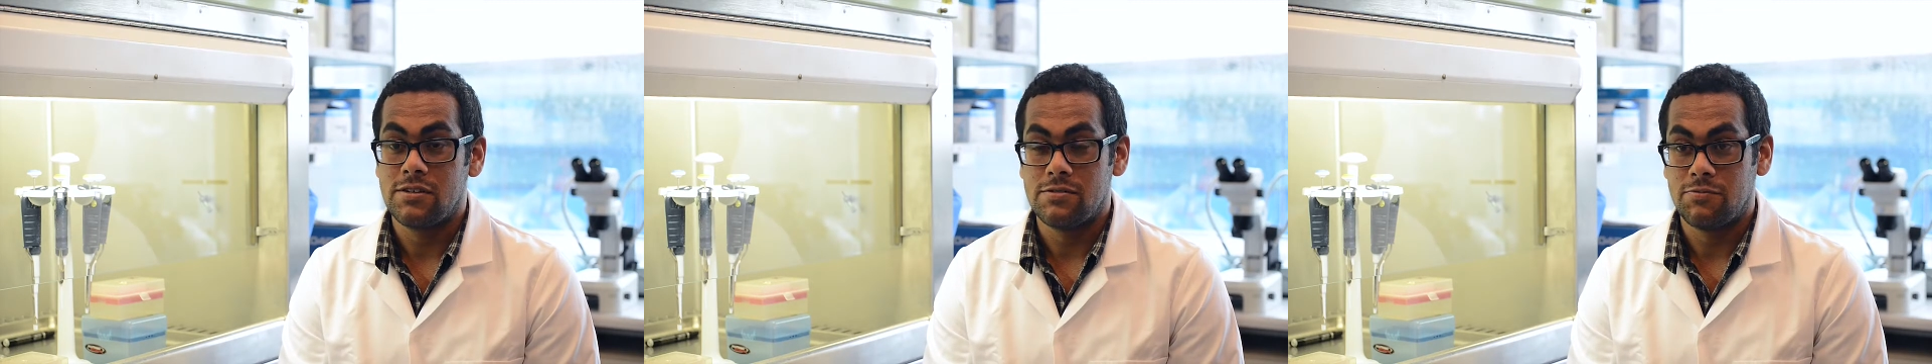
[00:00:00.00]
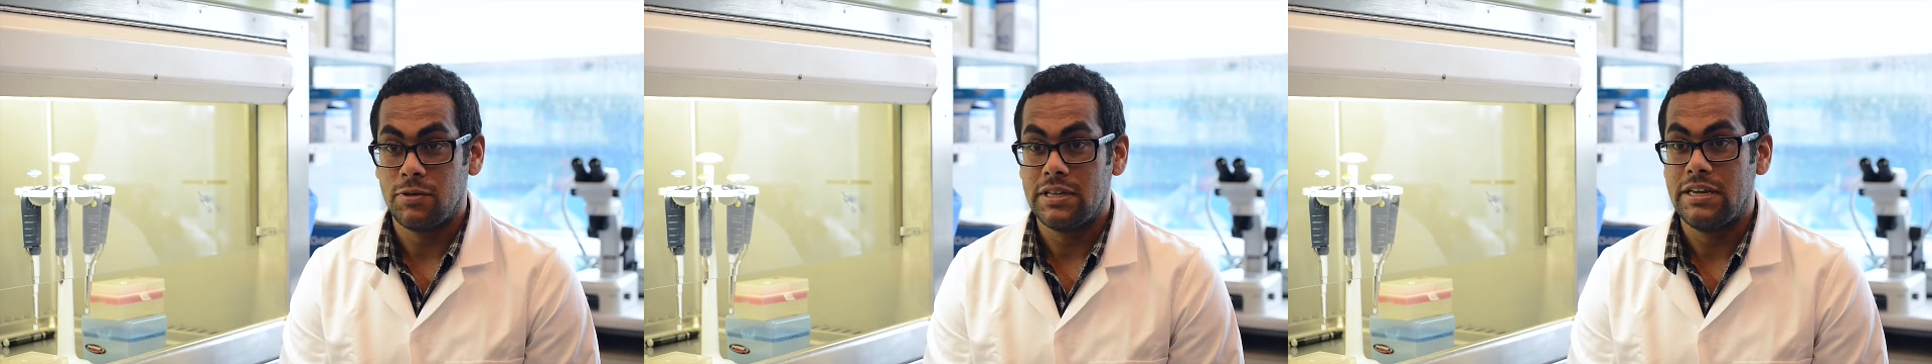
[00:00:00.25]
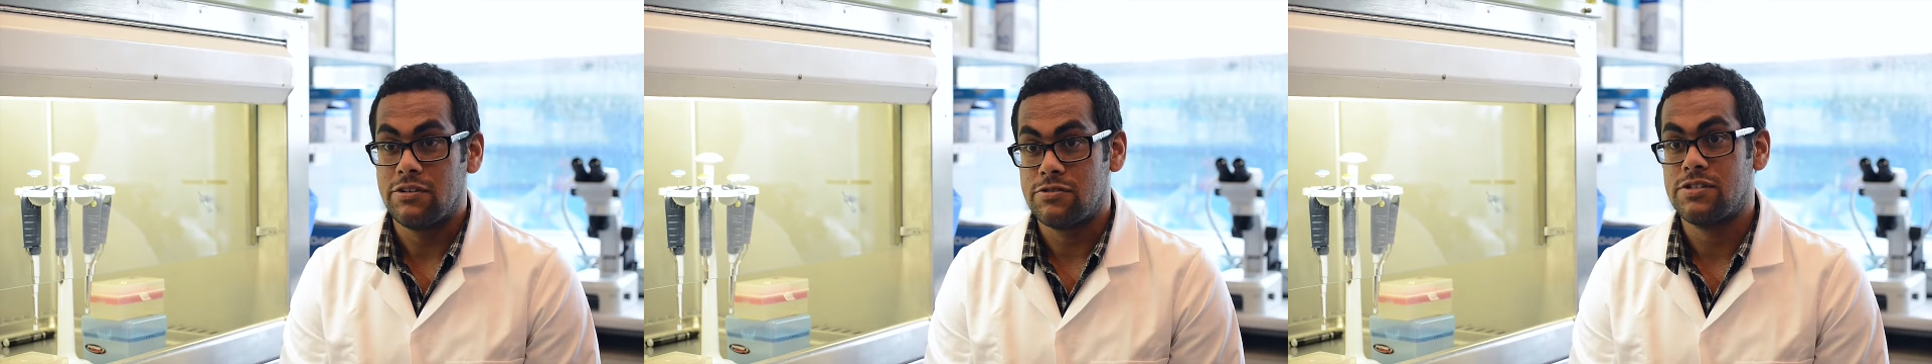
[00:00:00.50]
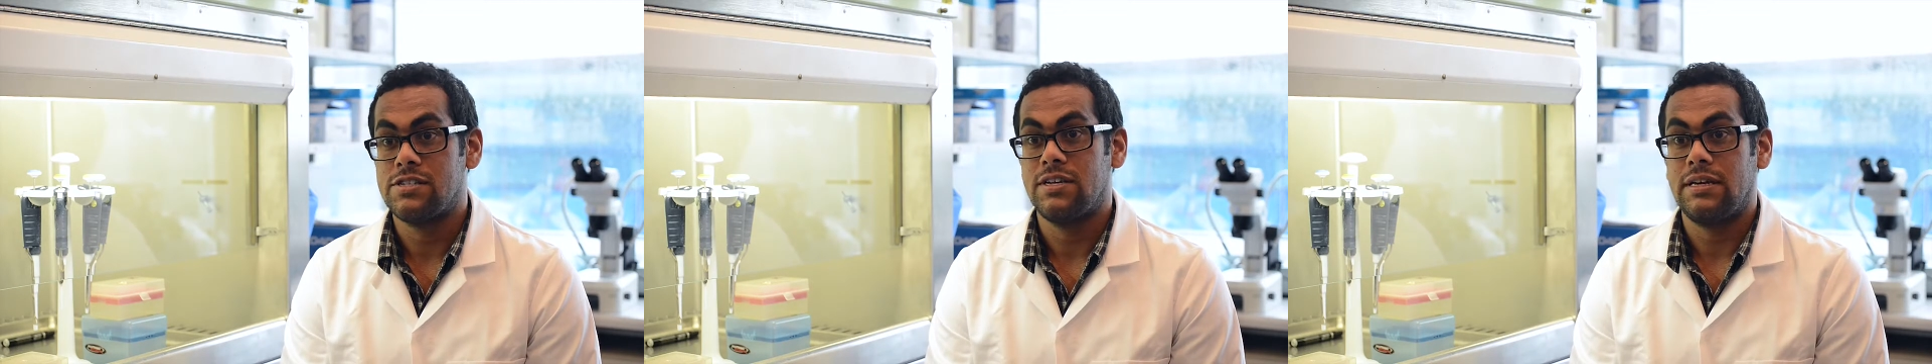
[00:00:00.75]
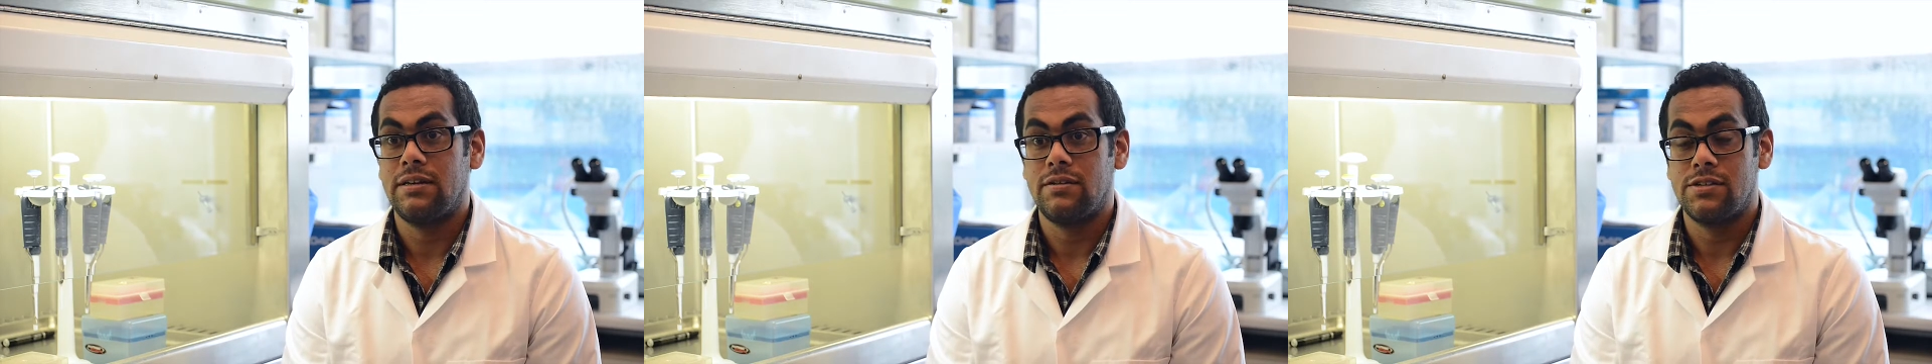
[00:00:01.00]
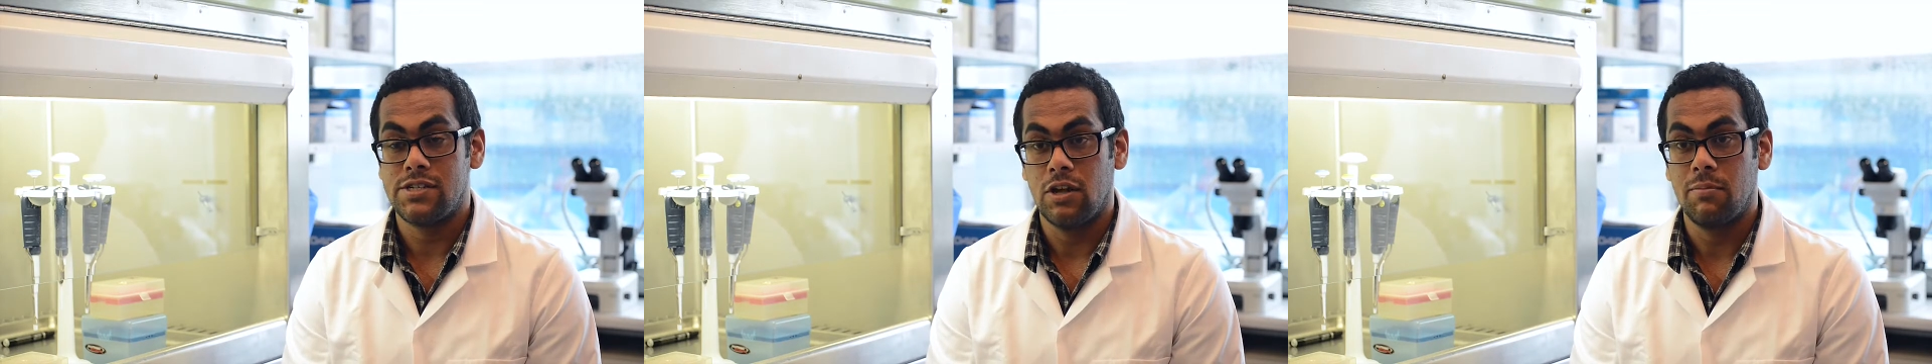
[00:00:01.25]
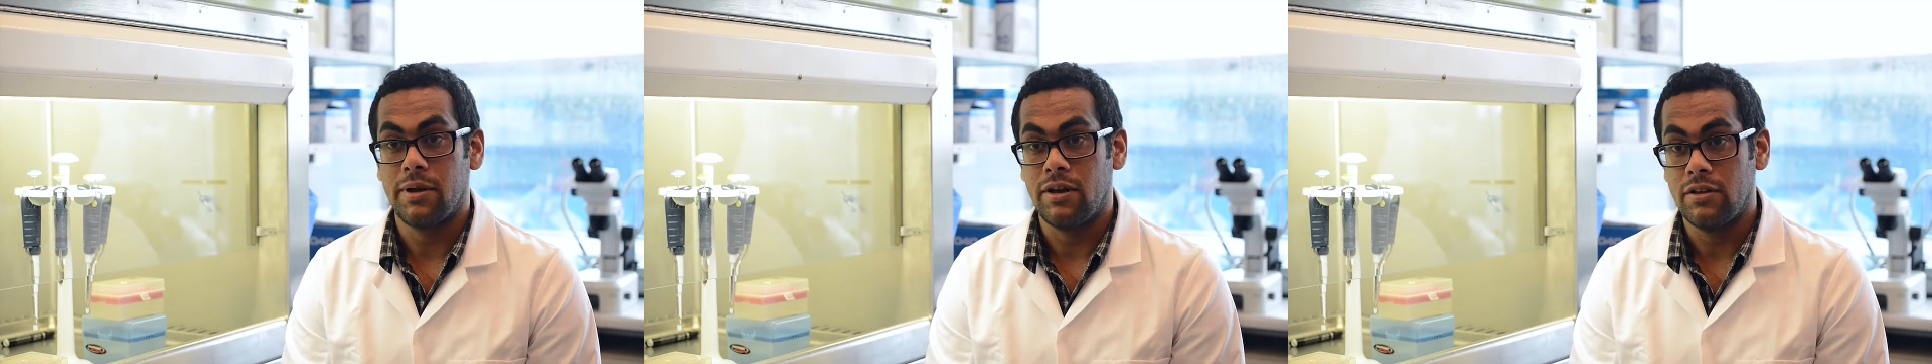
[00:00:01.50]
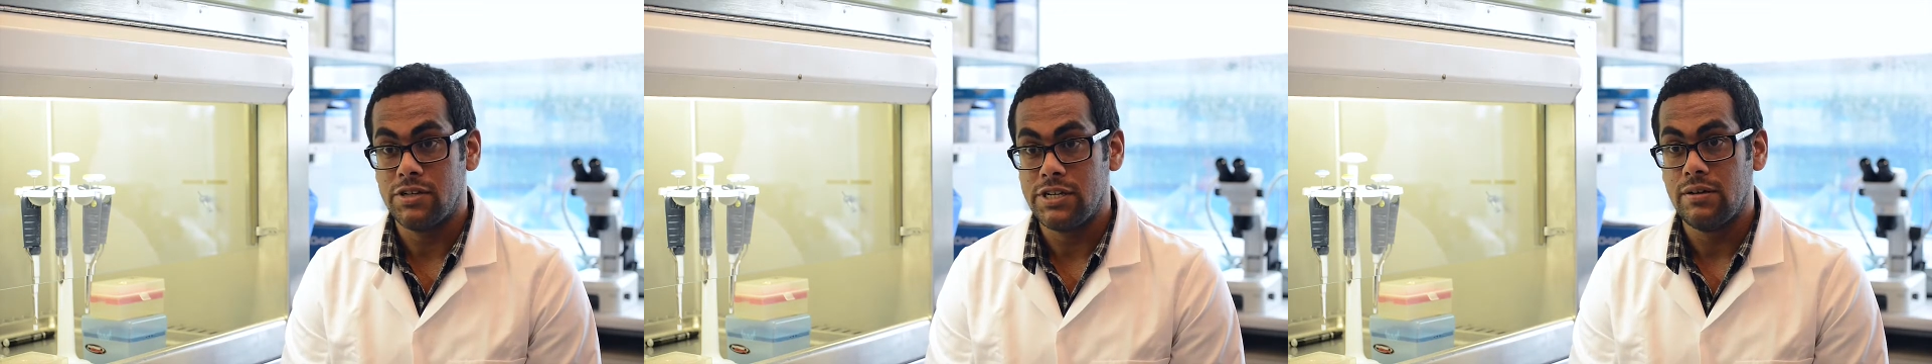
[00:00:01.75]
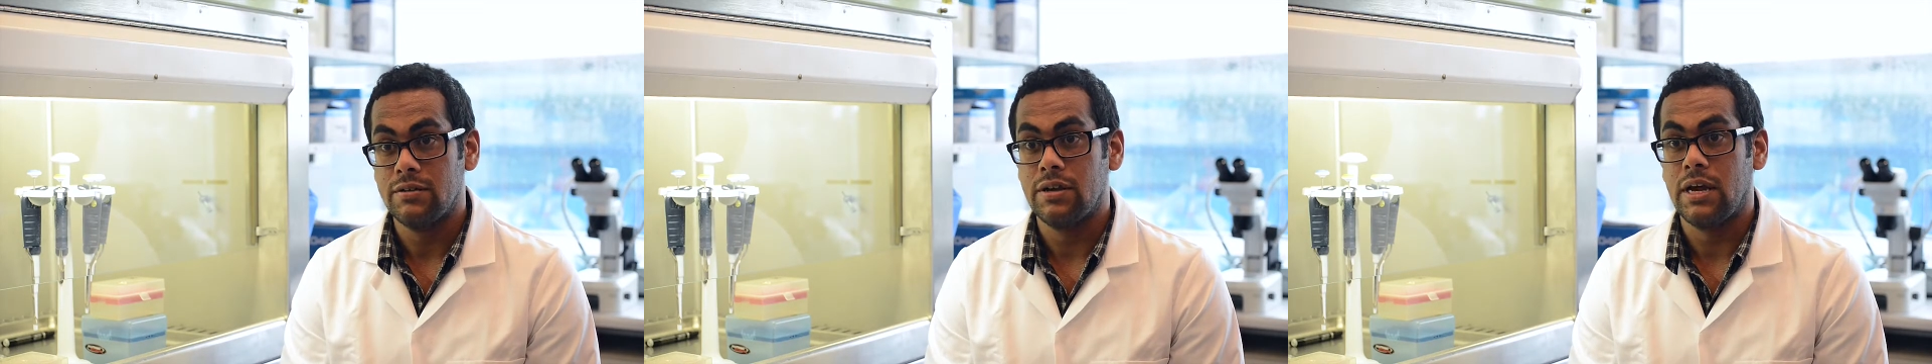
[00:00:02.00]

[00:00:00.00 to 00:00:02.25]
I was really interested in cell biology